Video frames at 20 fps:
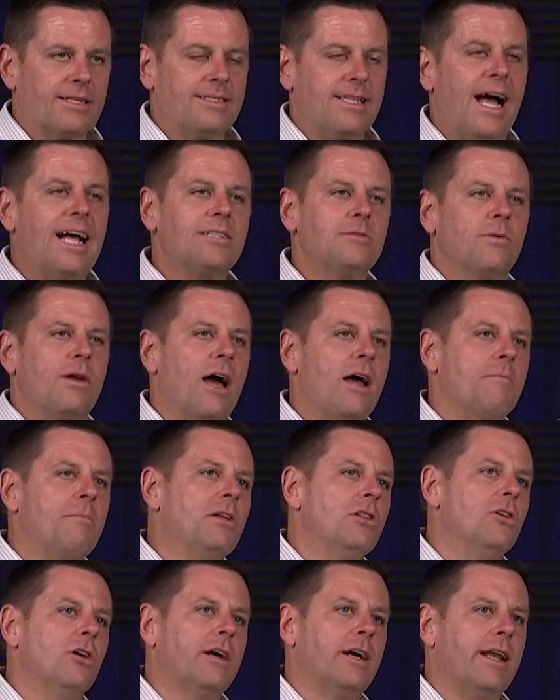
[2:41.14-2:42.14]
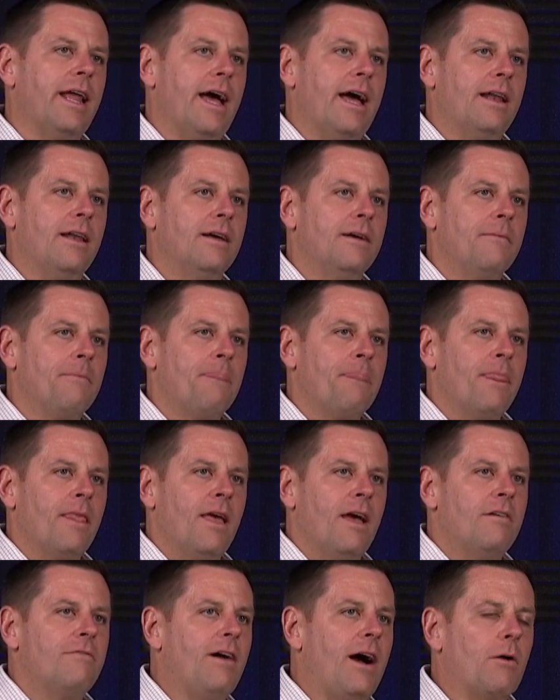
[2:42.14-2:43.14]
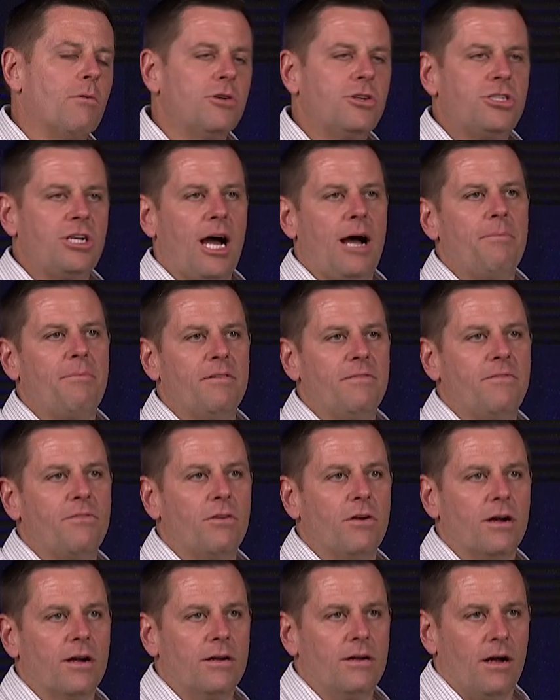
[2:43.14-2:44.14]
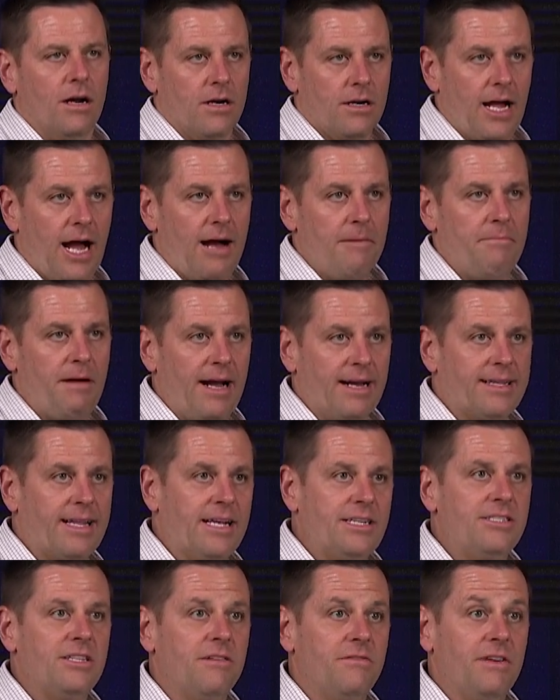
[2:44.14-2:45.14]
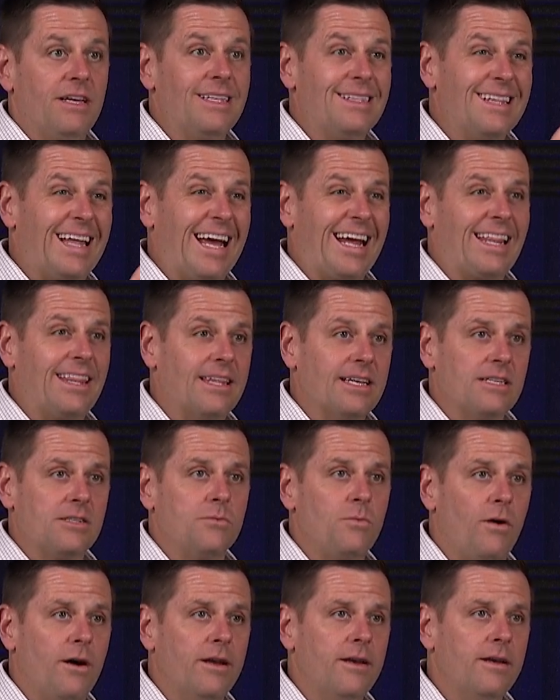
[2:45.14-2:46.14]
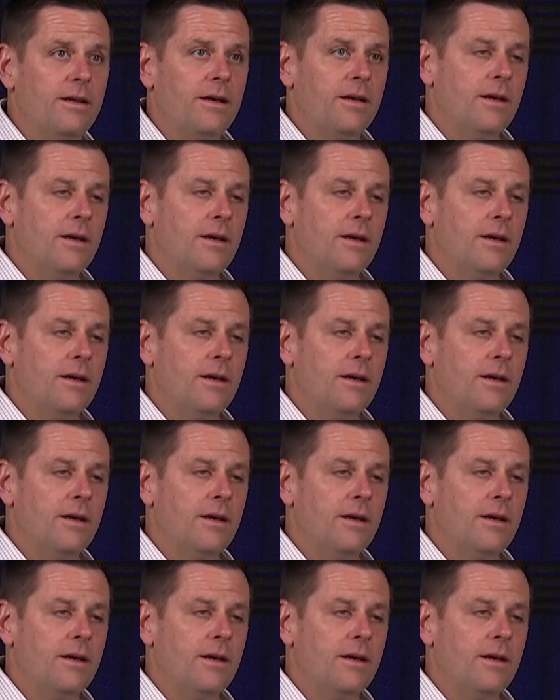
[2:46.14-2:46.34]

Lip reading: That's what I'd be looking at if I were shopping for a compact SUV like this one,